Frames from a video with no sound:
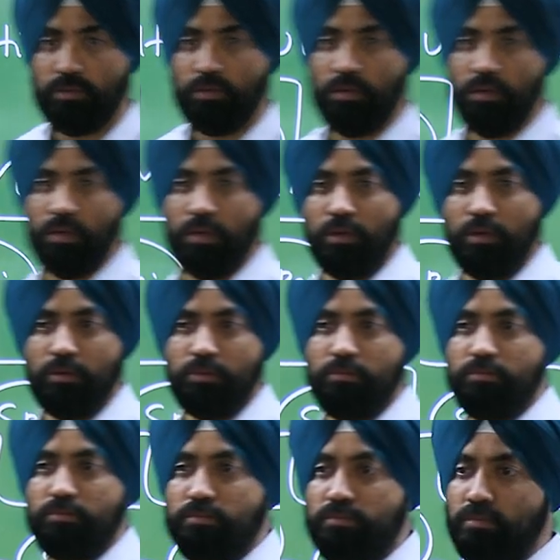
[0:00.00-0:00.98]
Oi,
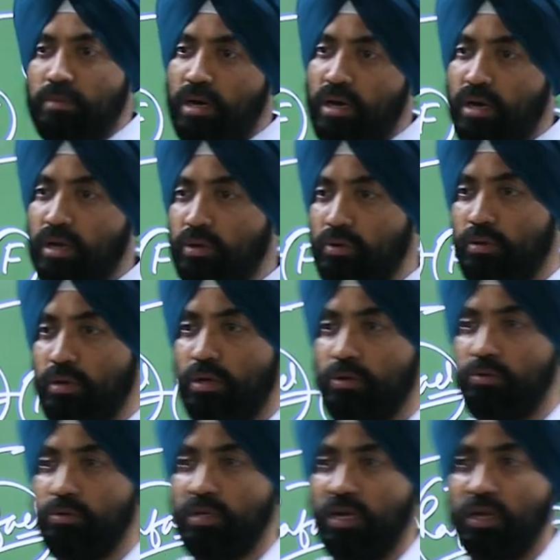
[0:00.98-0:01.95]

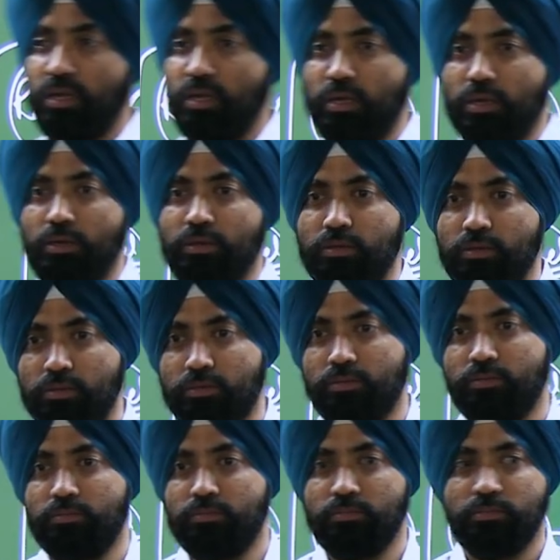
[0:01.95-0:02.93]
marunga uthake.
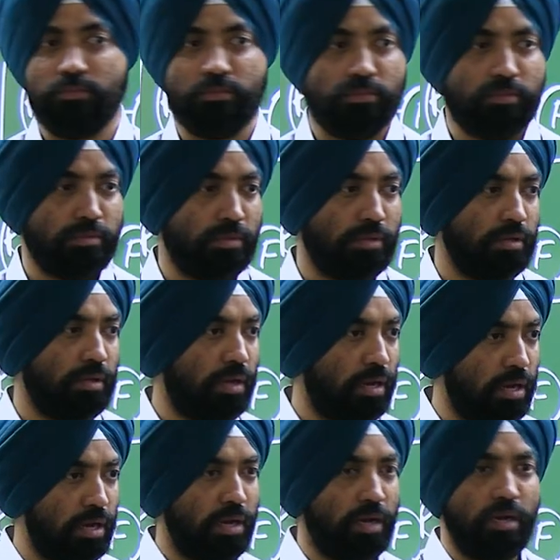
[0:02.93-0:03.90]

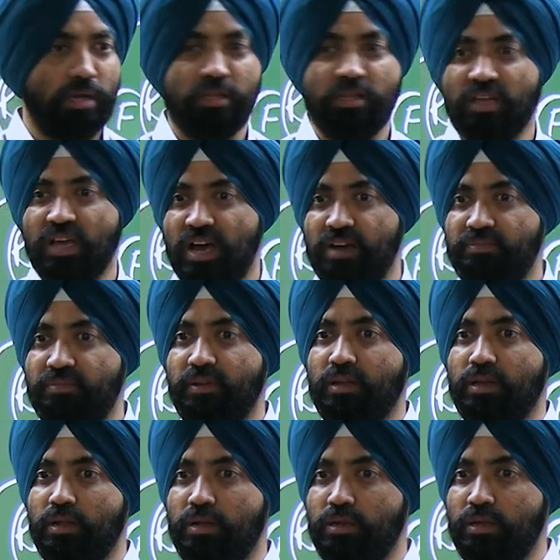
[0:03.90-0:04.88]
Ah, the
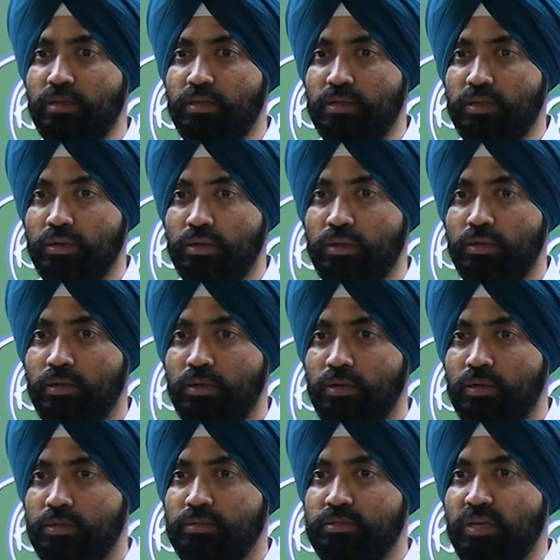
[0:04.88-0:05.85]
African region.
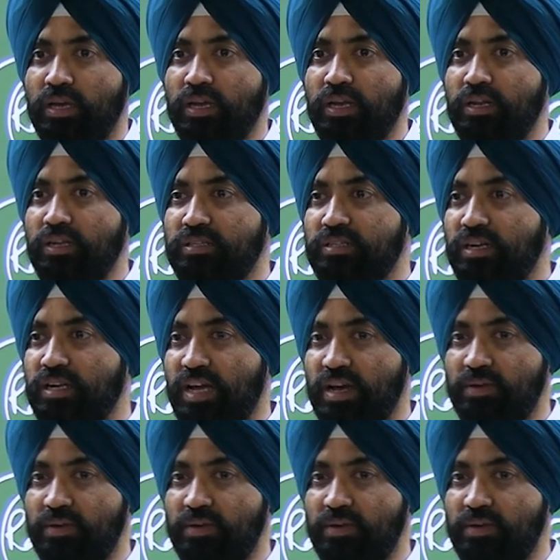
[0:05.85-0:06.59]
Sahel is that